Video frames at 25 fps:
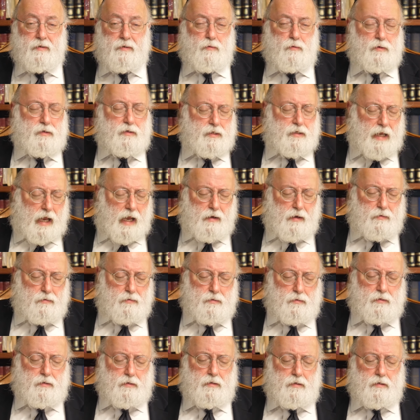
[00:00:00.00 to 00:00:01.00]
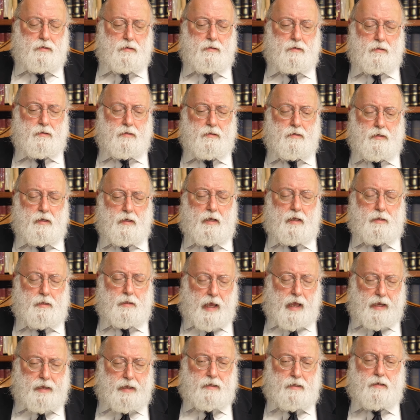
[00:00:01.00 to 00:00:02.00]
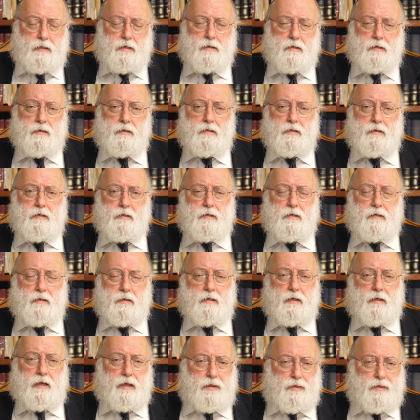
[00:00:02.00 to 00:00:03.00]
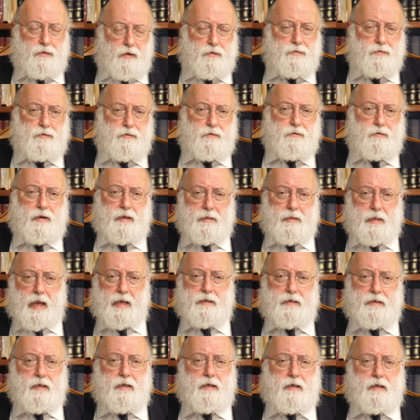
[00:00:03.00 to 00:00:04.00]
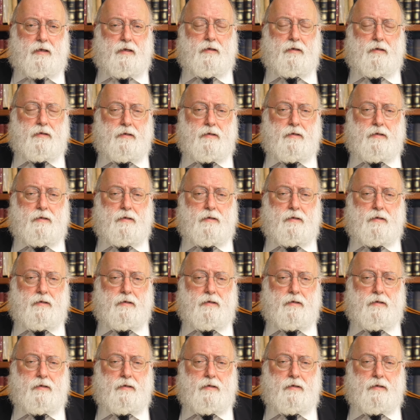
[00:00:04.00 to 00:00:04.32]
with sounds and light and thunder and lightning.